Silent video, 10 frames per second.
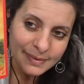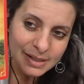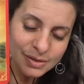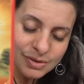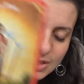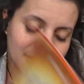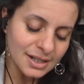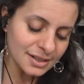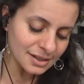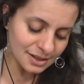So she's
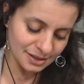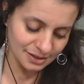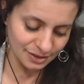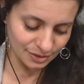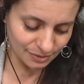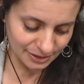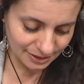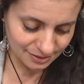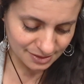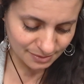got, you know, a
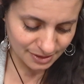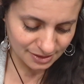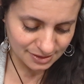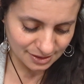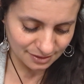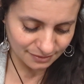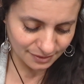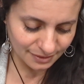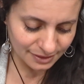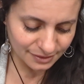necklace with a dove
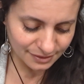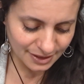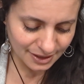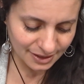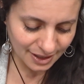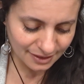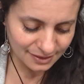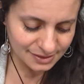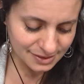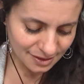around her neck, and
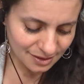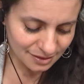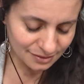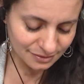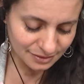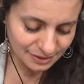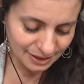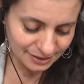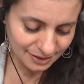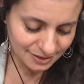the dove,
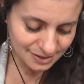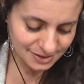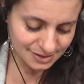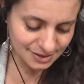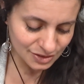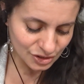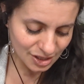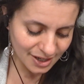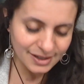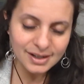that necklace, is
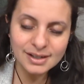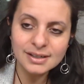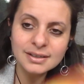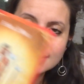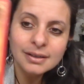shining